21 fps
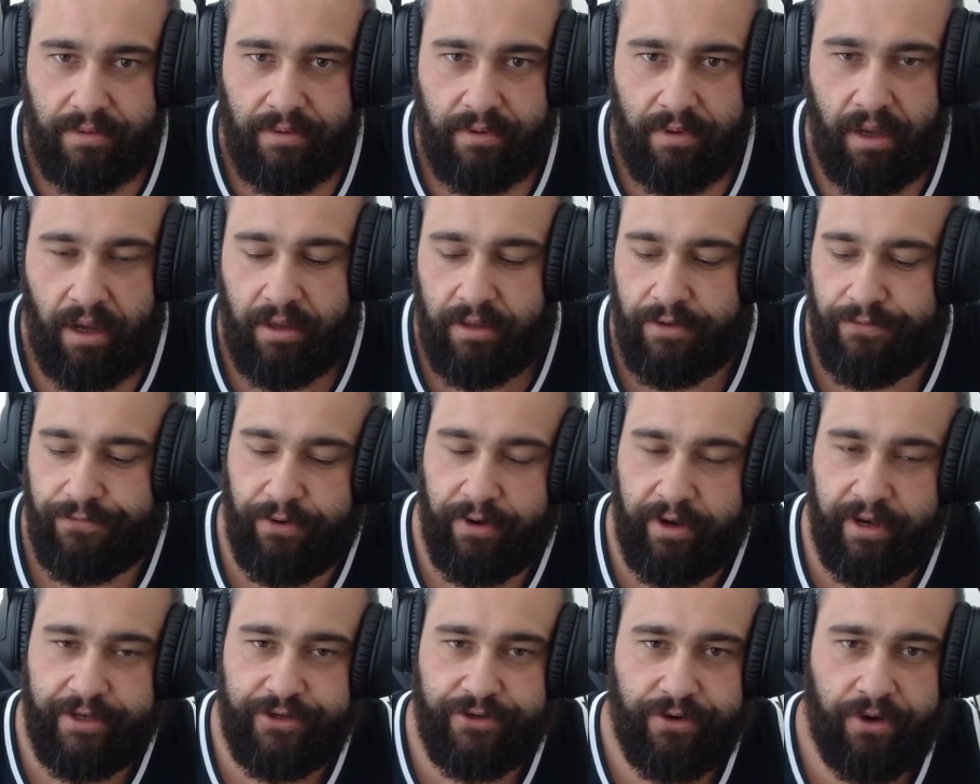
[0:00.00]
Oh, the foot
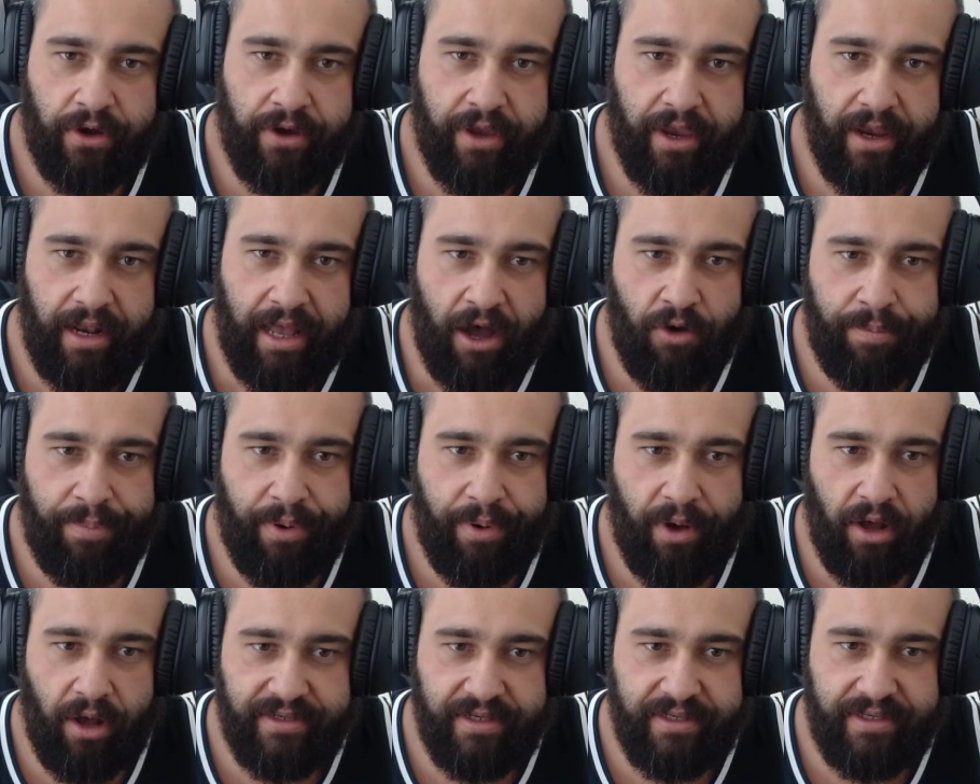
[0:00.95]
injury. Okay, I'll
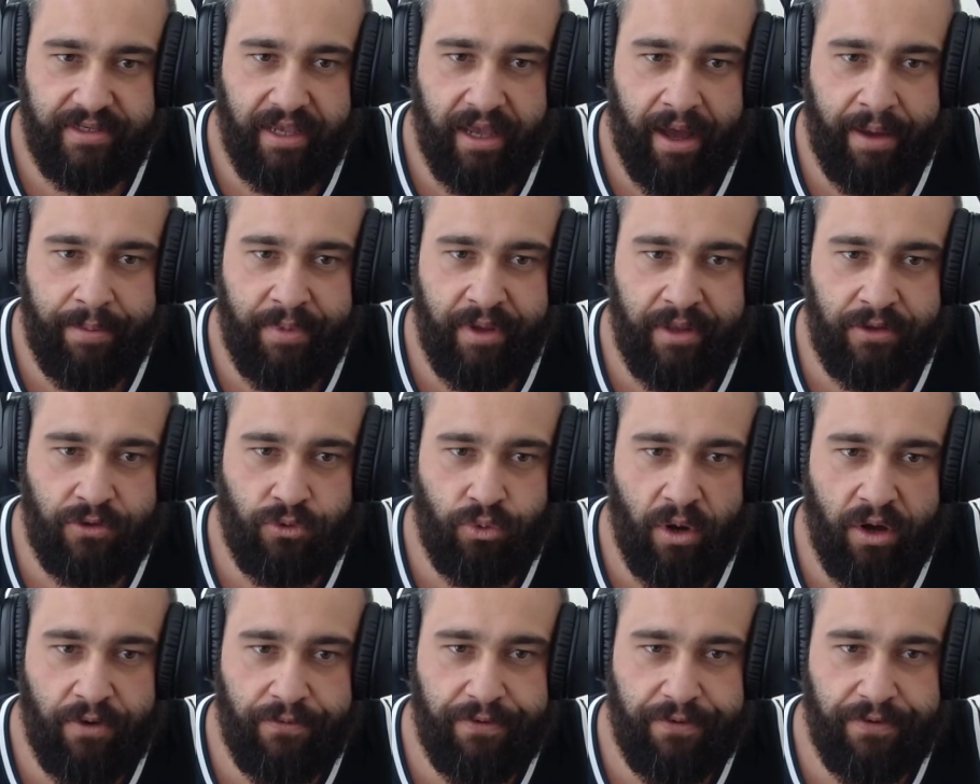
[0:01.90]
pause this. I'm at
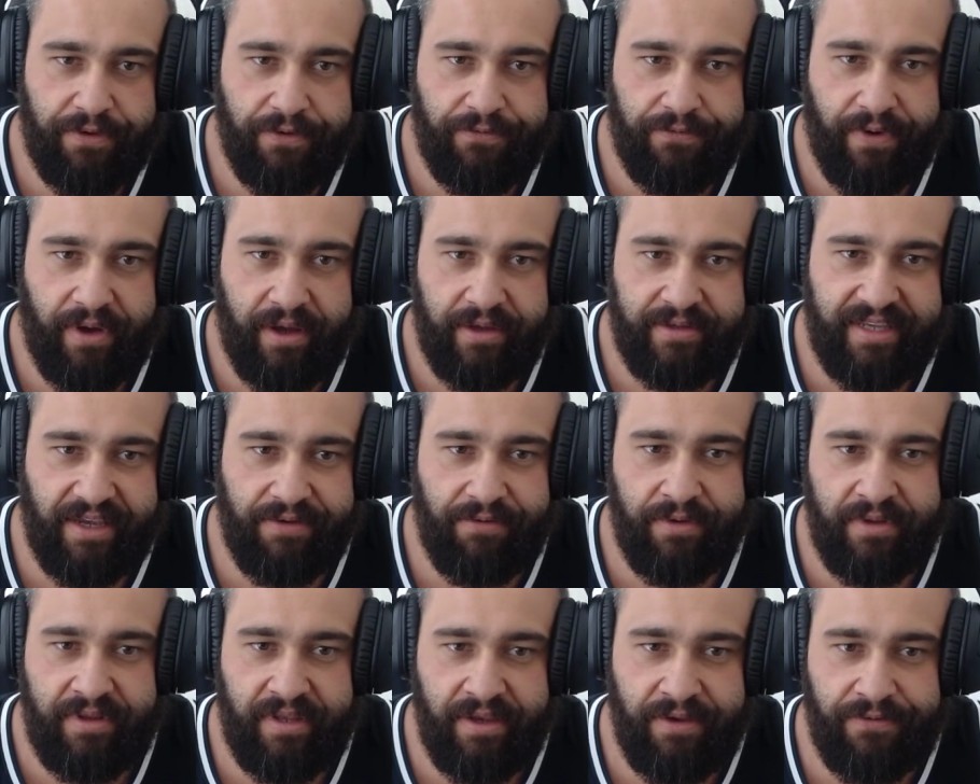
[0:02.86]

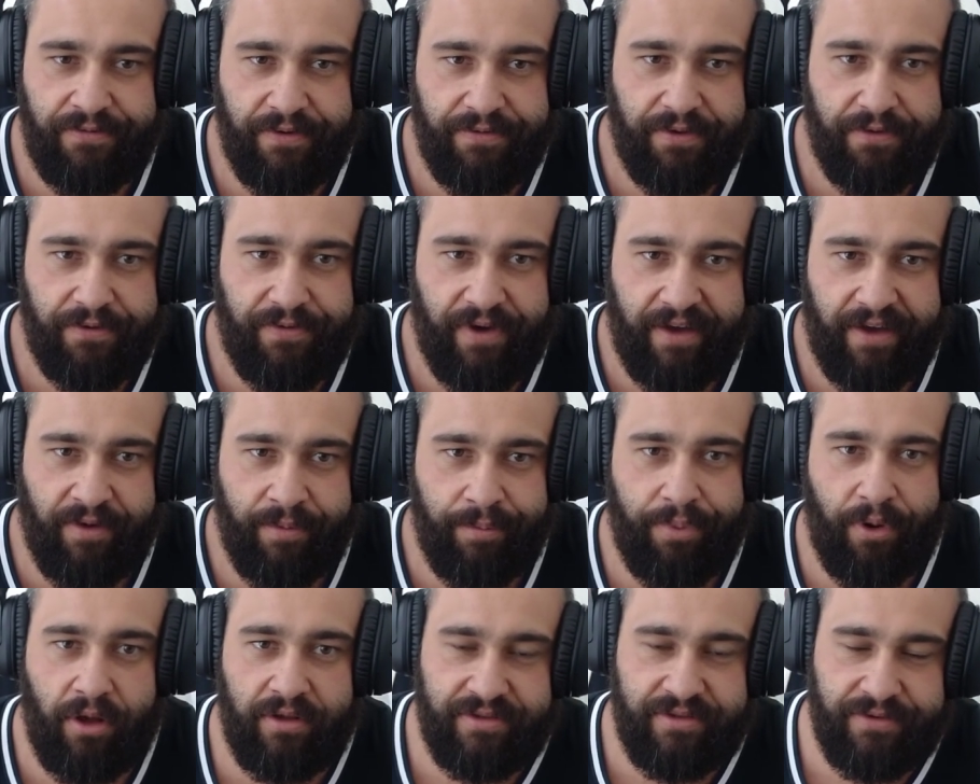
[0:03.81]
17:55. I'm
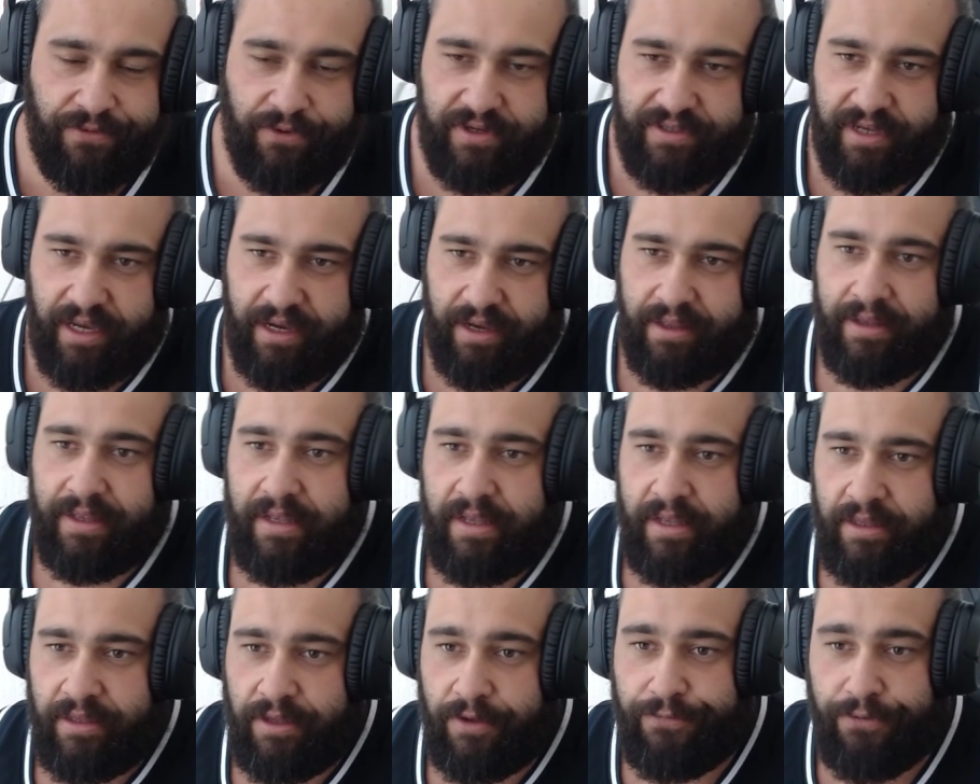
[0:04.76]
pausing for a second.
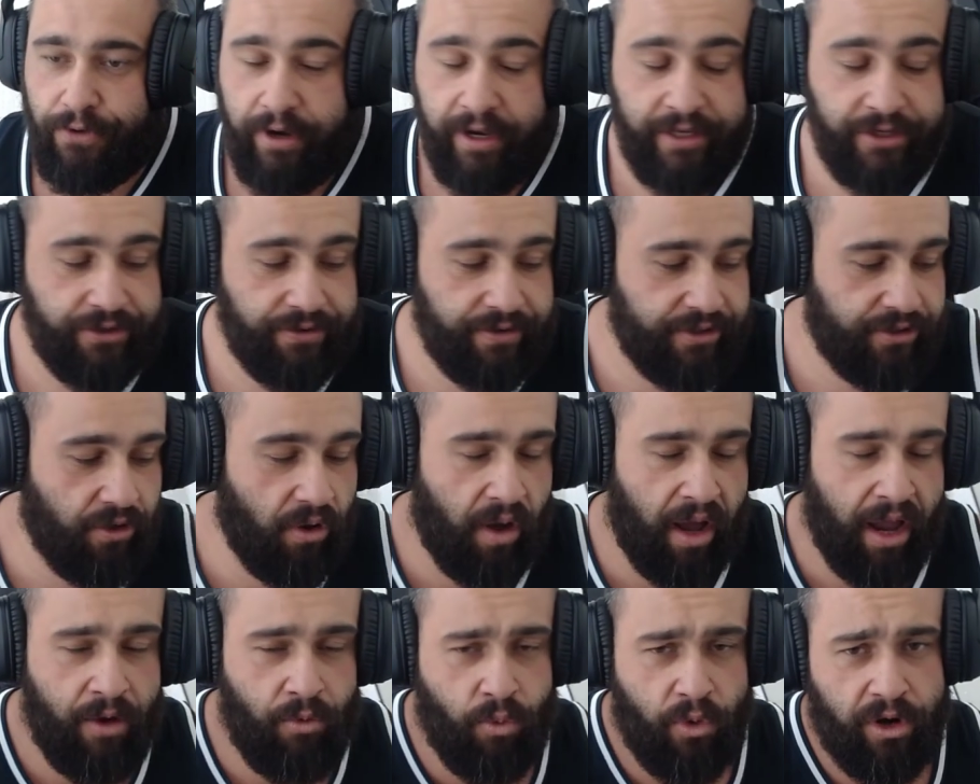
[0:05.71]
The foot injury. So
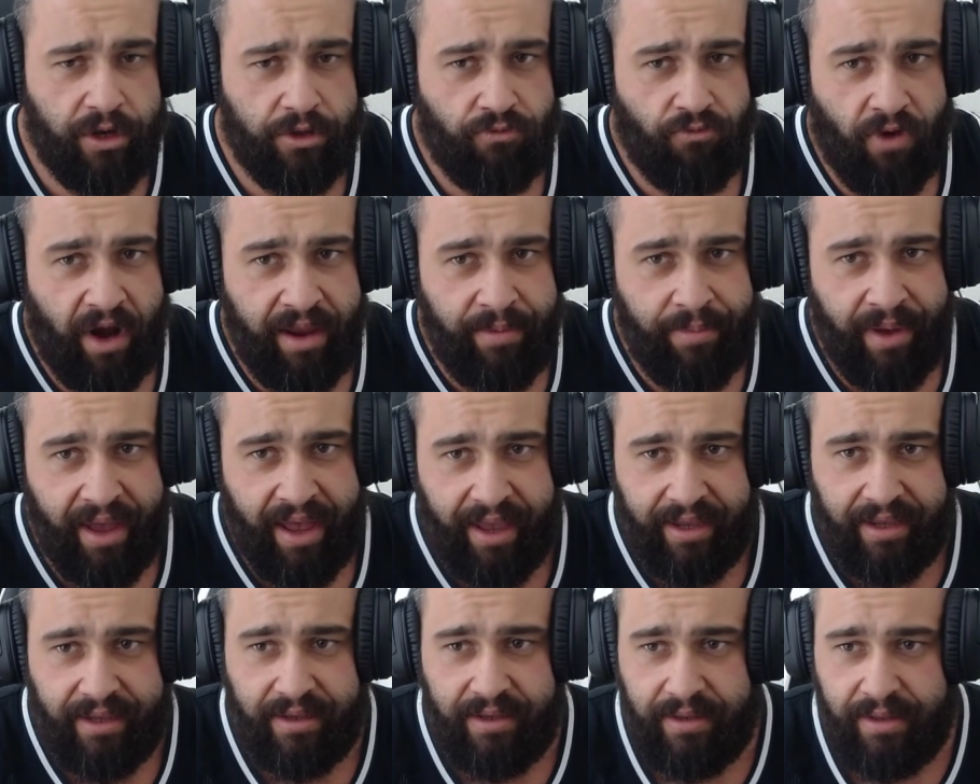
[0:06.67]
I worked right
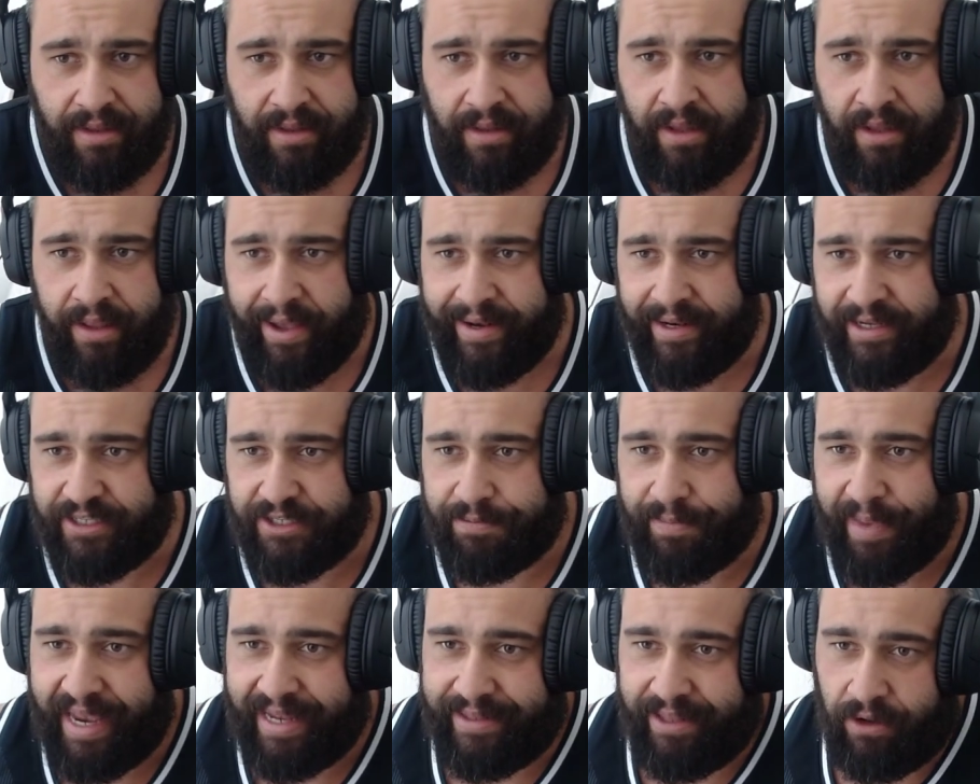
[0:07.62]
back in a
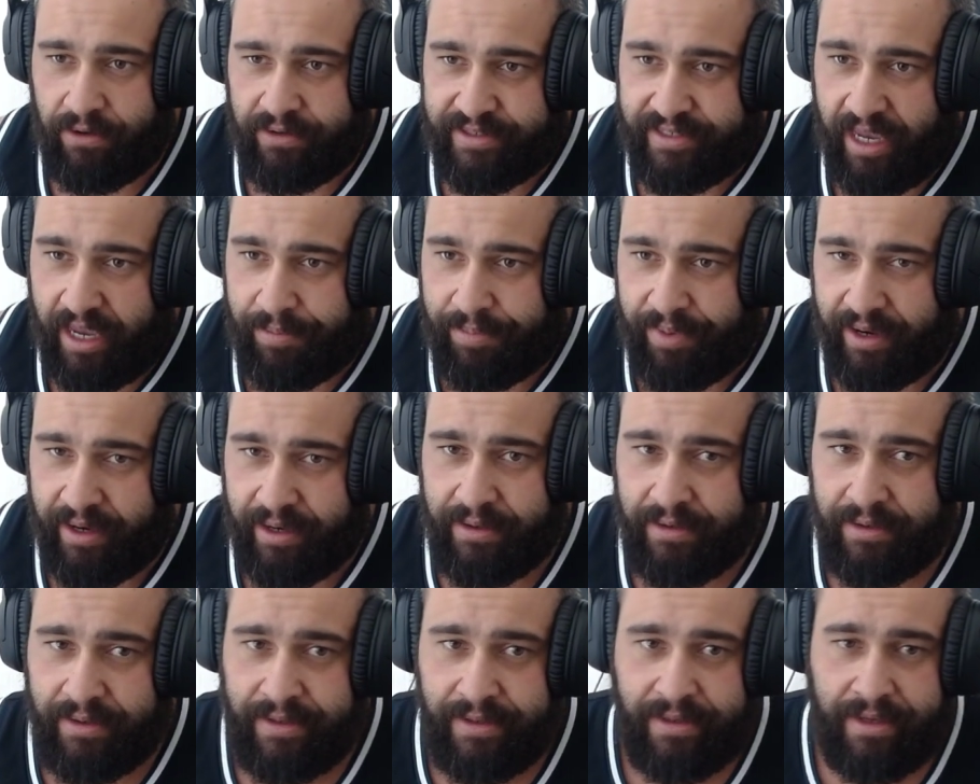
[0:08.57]
SmackDown taping.
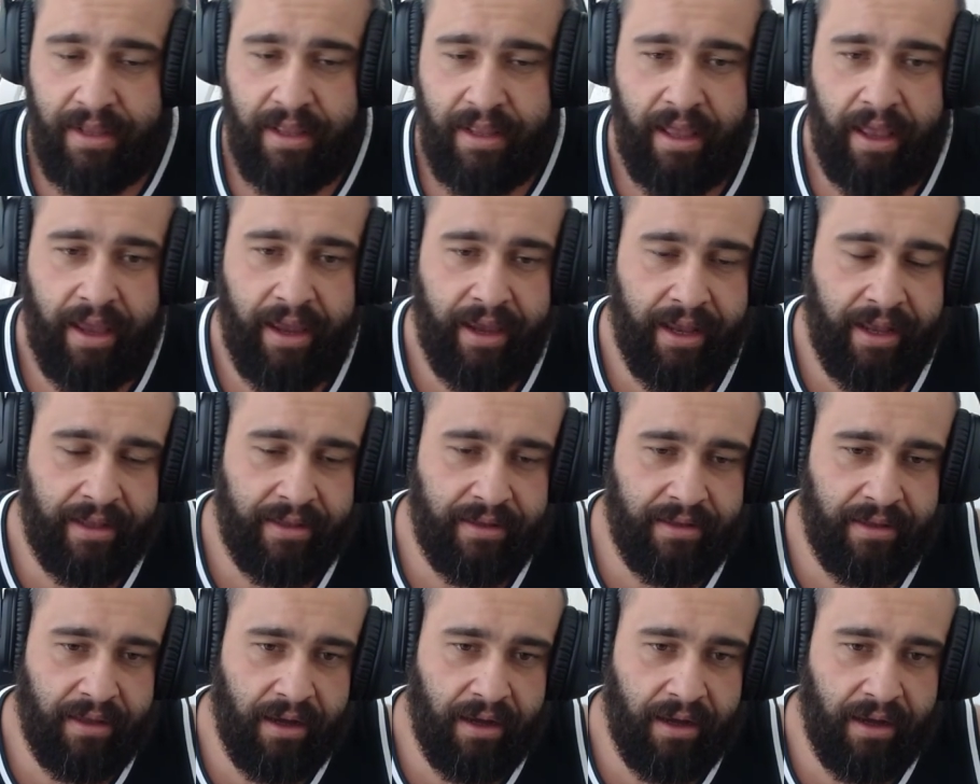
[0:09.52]
And,